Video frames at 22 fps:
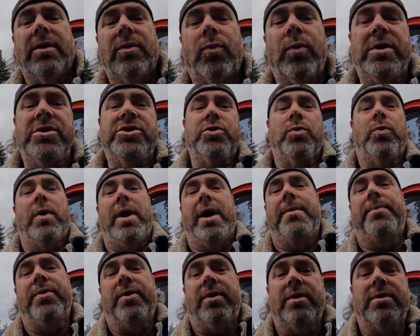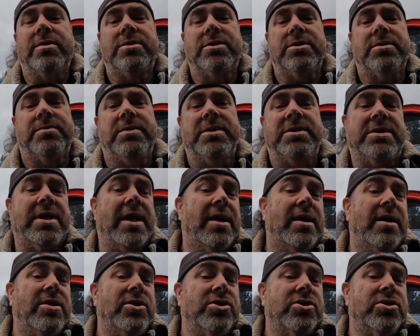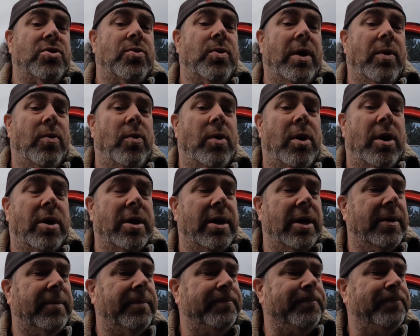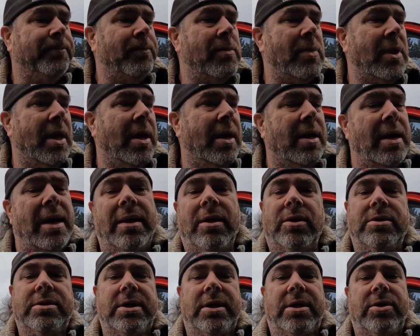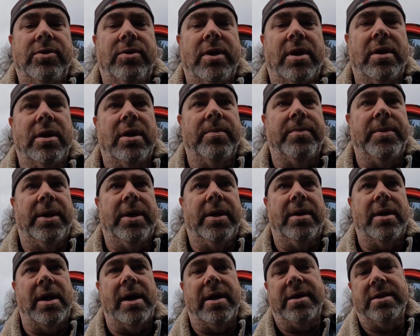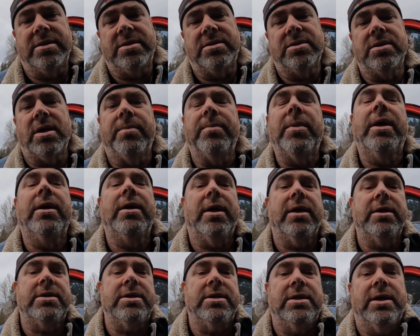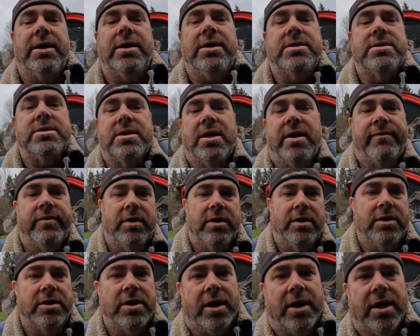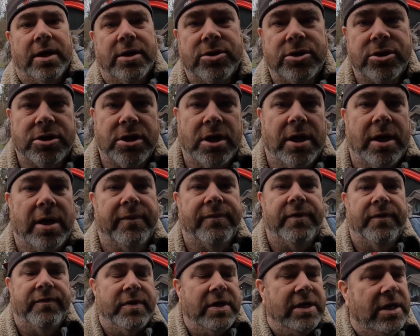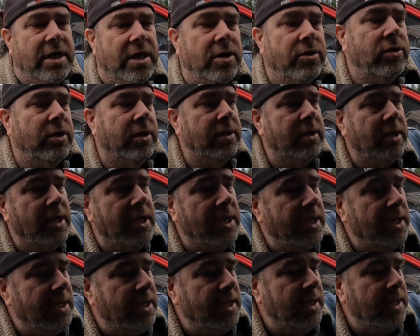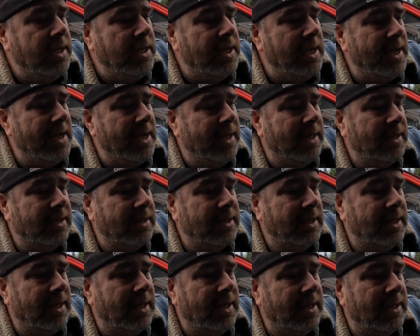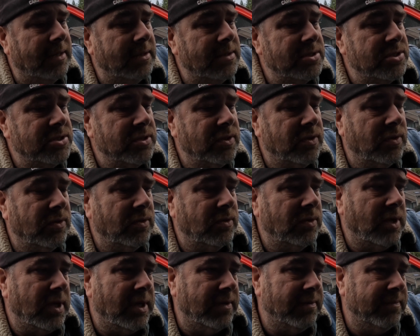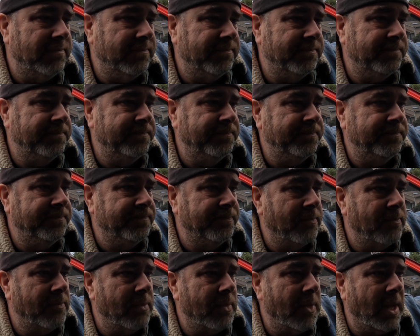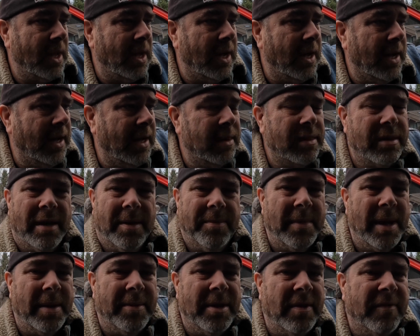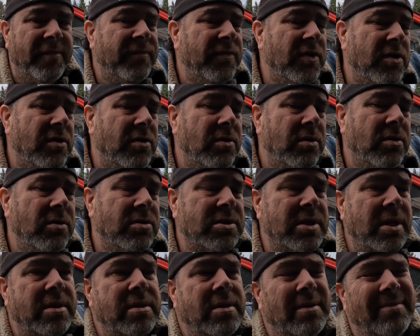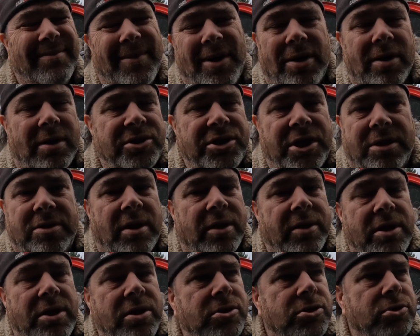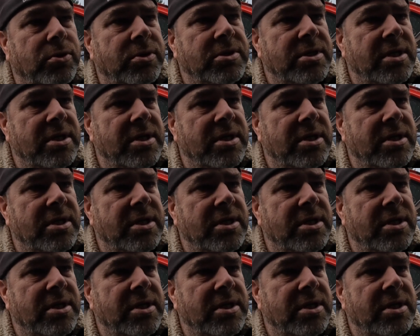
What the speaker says: windshield wipers decided to just quit working, and I looked into it a little bit. This is on my 1997 Dodge 1500, and so I thought maybe a fuse. I thought, you know, I checked all the usual